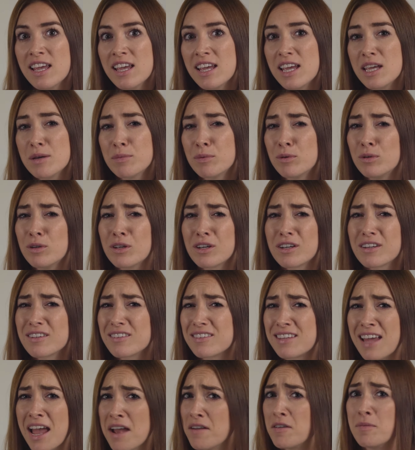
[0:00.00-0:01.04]
it will look
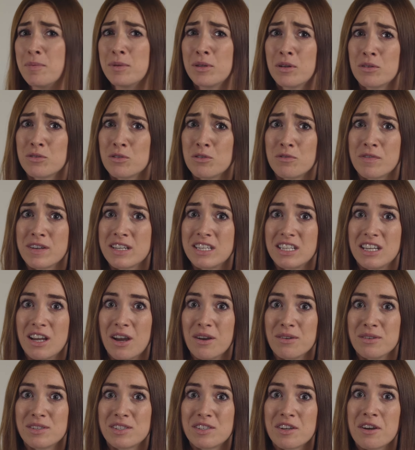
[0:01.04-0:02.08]
terrible on your
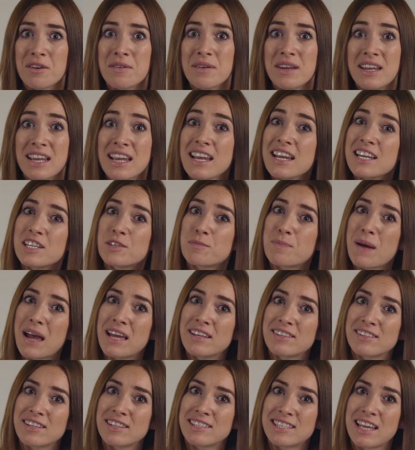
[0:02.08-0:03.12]
video, so it is
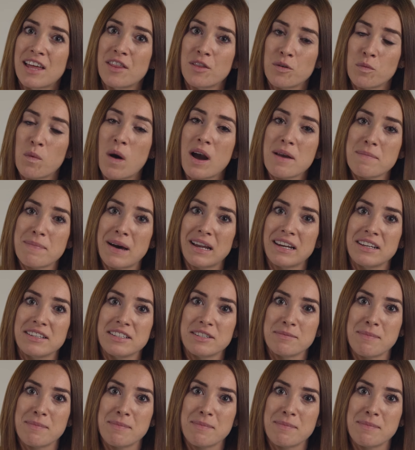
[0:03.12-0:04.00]
best to set the white balance